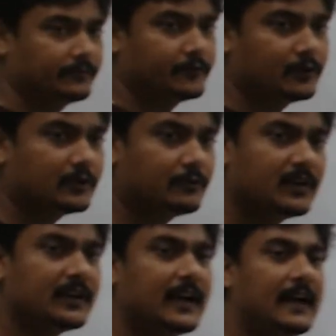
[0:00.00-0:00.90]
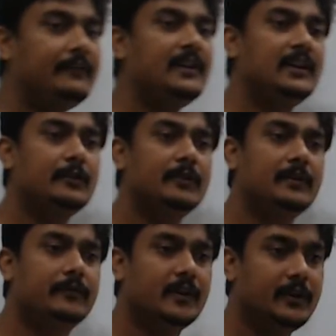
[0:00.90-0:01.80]
Fourth one, I will leave
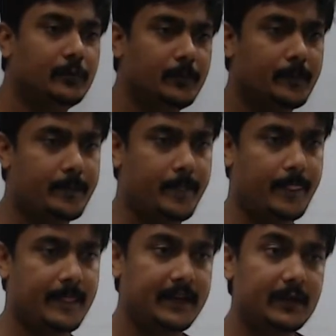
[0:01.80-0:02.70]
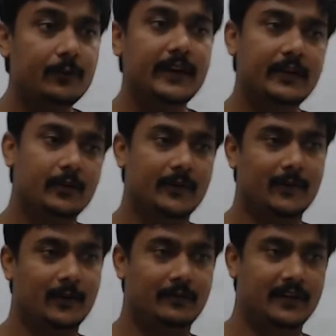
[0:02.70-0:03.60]
it for you. You need to
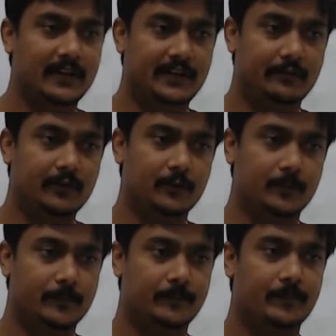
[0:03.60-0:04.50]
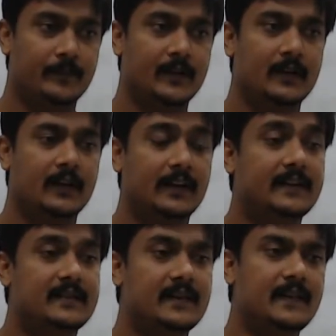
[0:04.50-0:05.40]
solve it at your home.
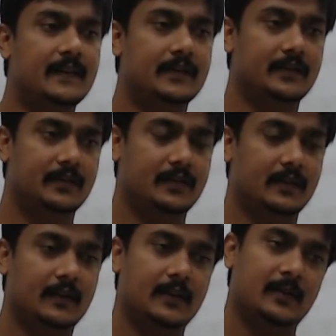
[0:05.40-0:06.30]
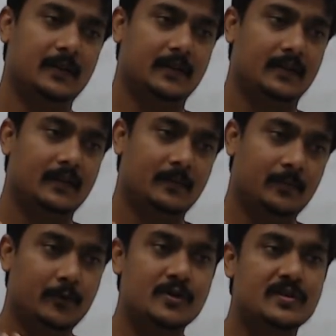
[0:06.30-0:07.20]
And just
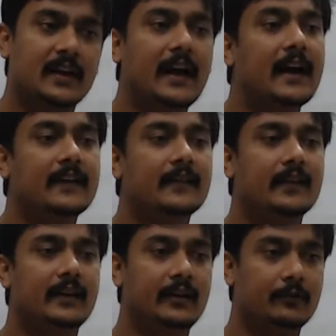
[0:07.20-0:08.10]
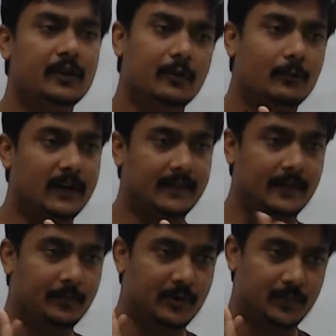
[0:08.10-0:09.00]
post the answer in your
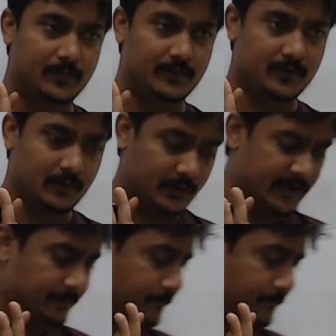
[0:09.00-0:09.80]
WhatsApp group. Okay.